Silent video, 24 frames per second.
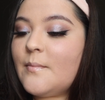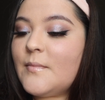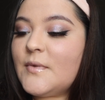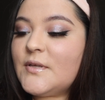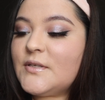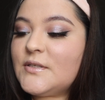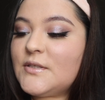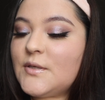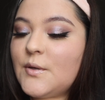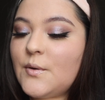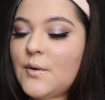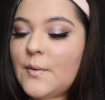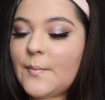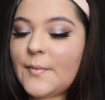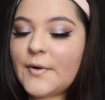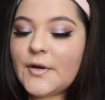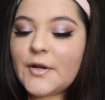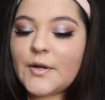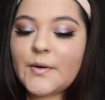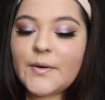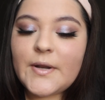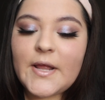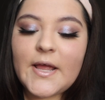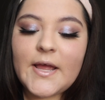So I'm gonna
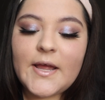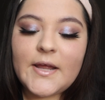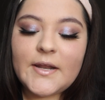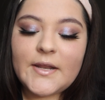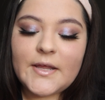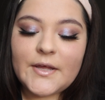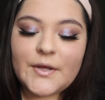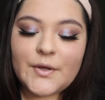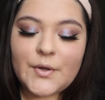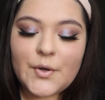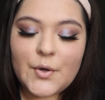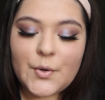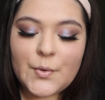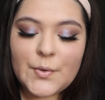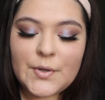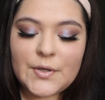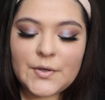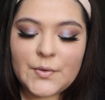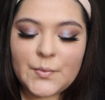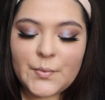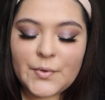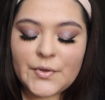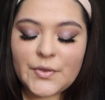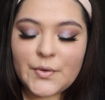go ahead and go
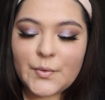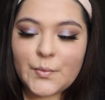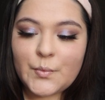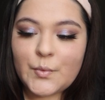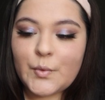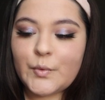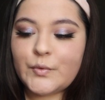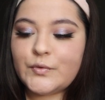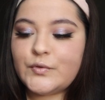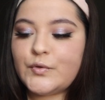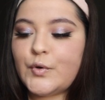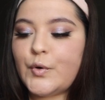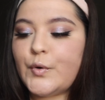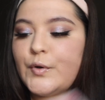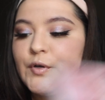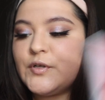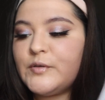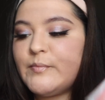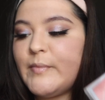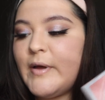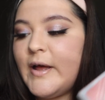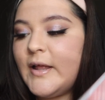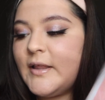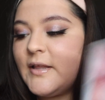in with the Rose Quartz
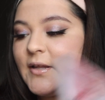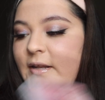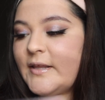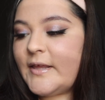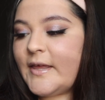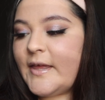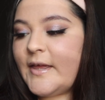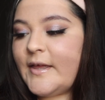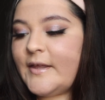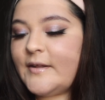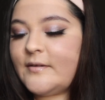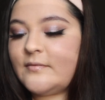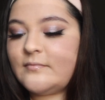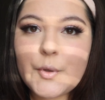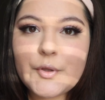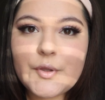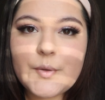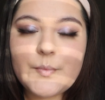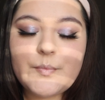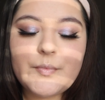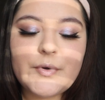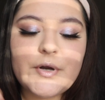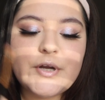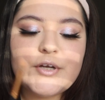palette again. With
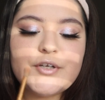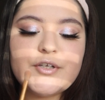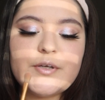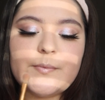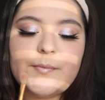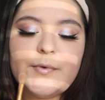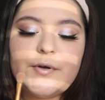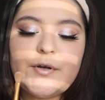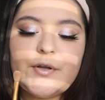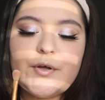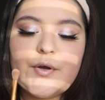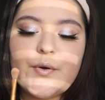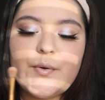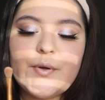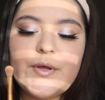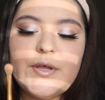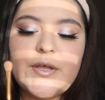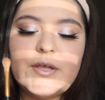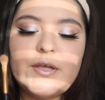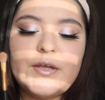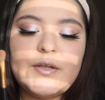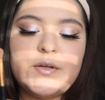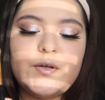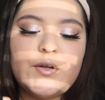the brush, I'm gonna go
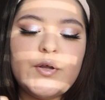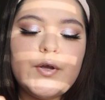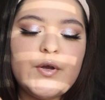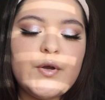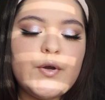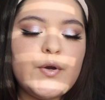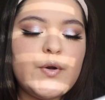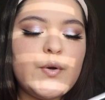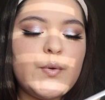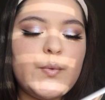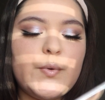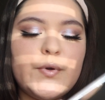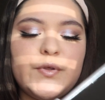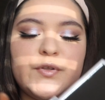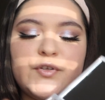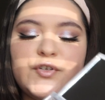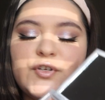in with